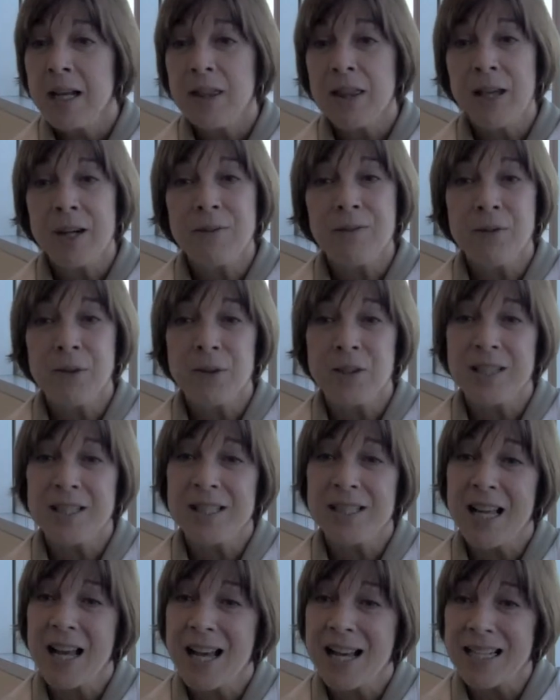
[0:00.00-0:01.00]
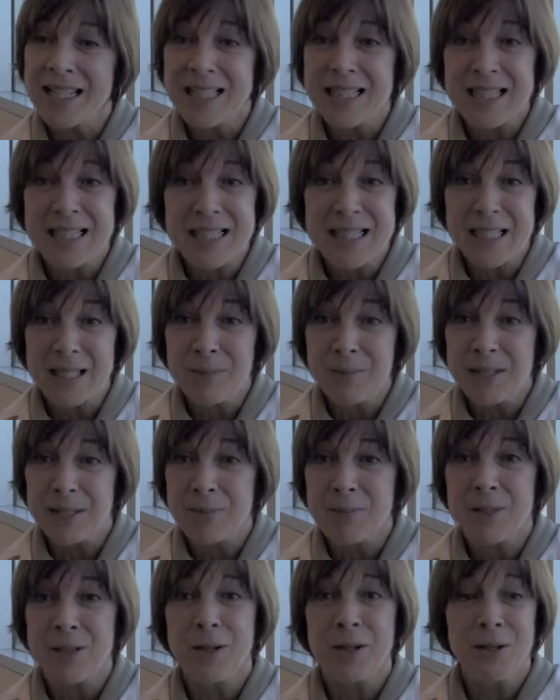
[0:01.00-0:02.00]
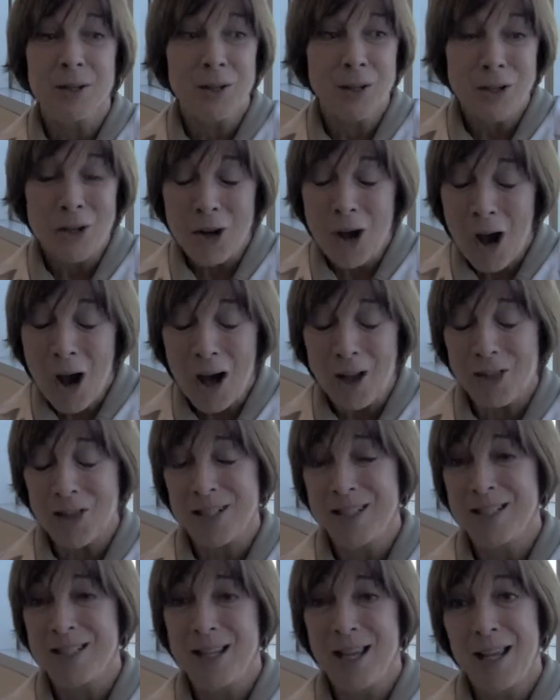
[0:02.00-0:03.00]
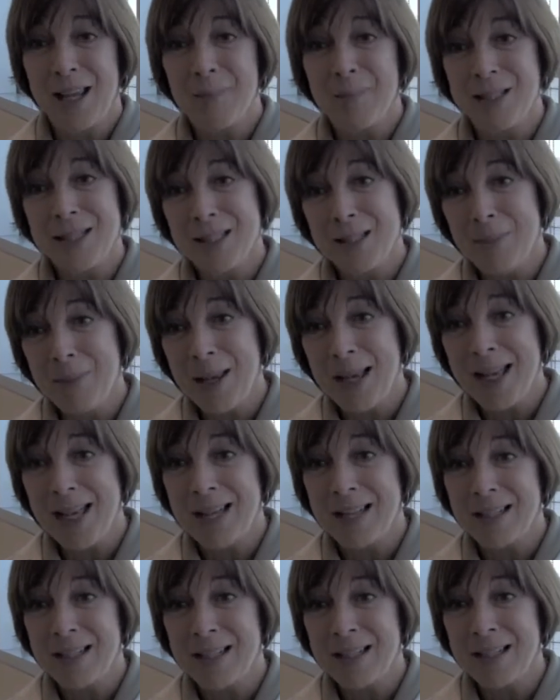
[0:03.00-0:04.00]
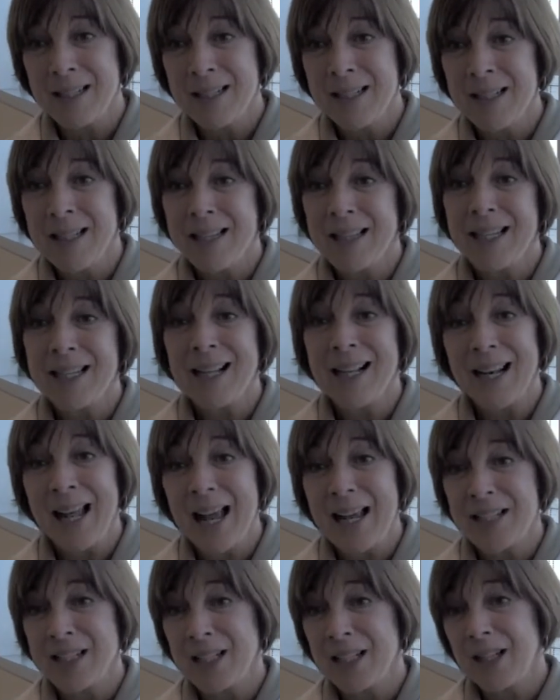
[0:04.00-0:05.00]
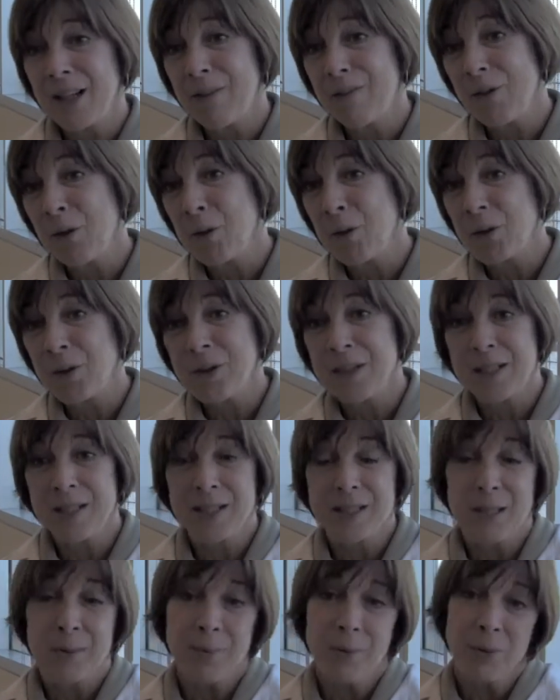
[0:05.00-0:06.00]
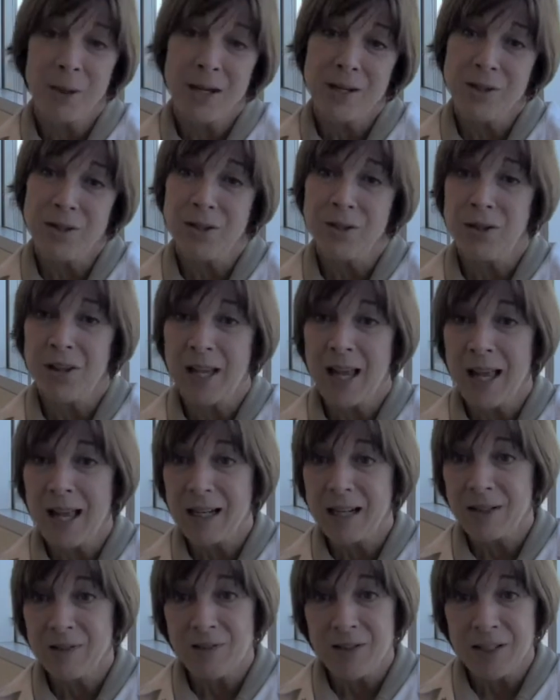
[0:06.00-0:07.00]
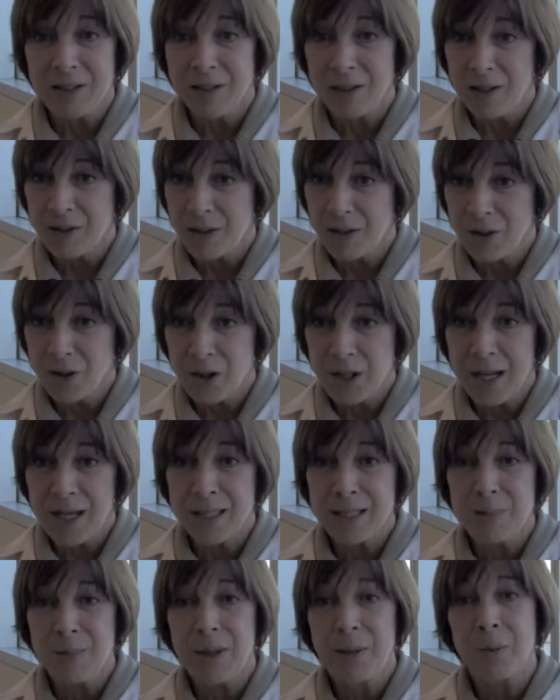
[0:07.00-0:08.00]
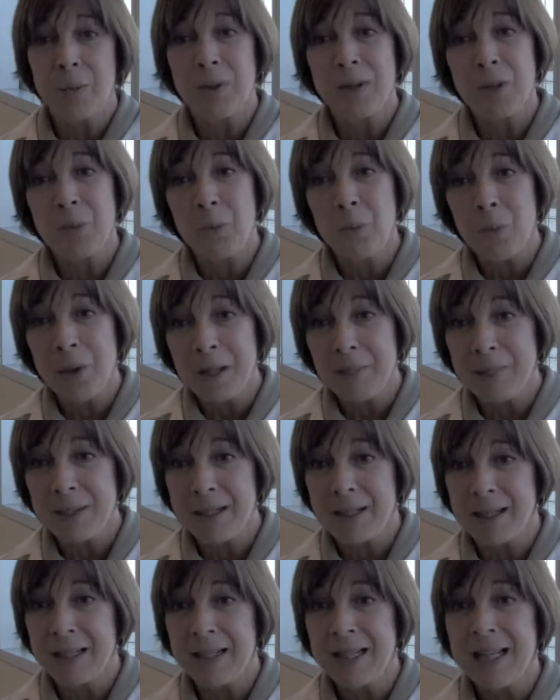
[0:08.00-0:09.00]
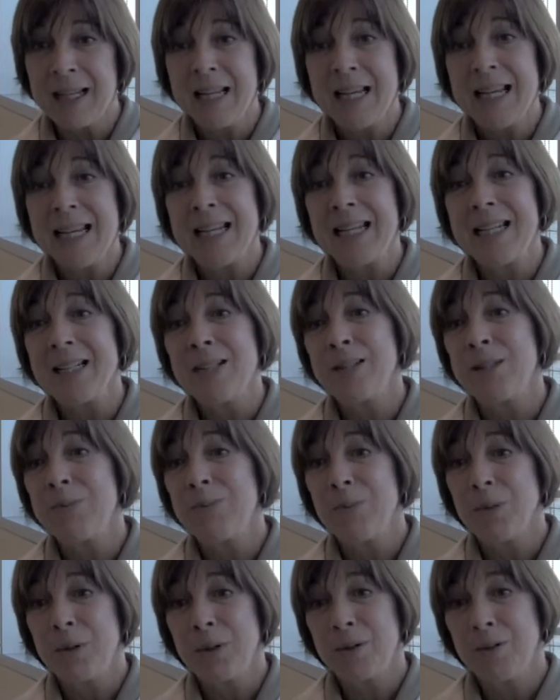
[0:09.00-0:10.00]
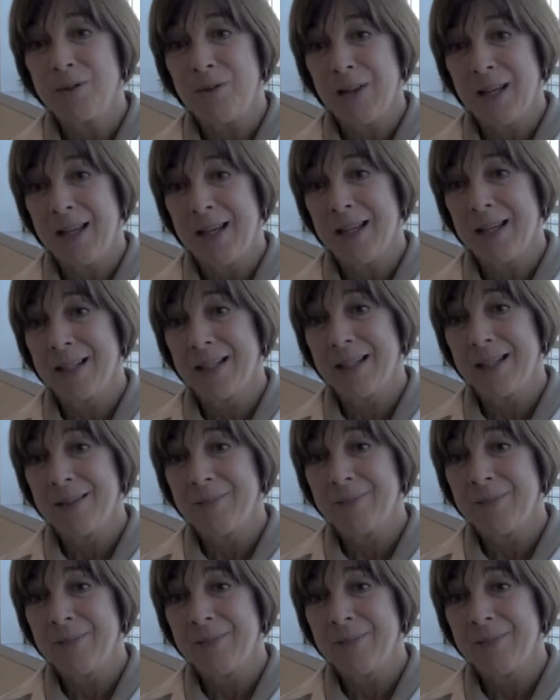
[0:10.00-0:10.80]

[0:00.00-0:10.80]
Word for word: Therefore, the signs and symptoms are not the same as men. The classic, of course, is the pressure, the elephant on the chest, but with women, it is more vague.